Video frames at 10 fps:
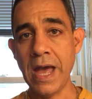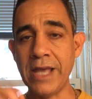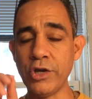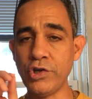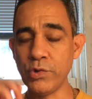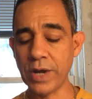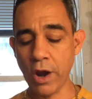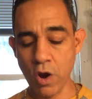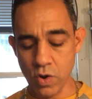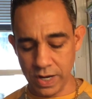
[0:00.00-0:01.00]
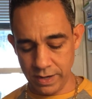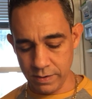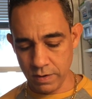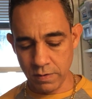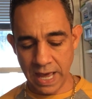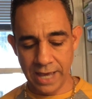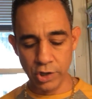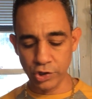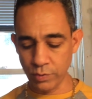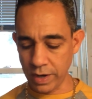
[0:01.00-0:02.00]
And you do it early. Okay,
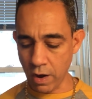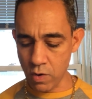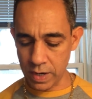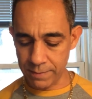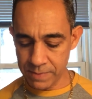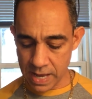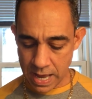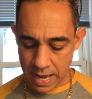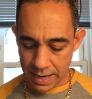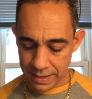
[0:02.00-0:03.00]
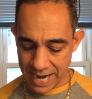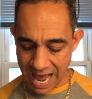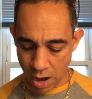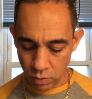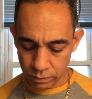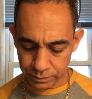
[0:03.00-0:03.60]
you do it early. Now,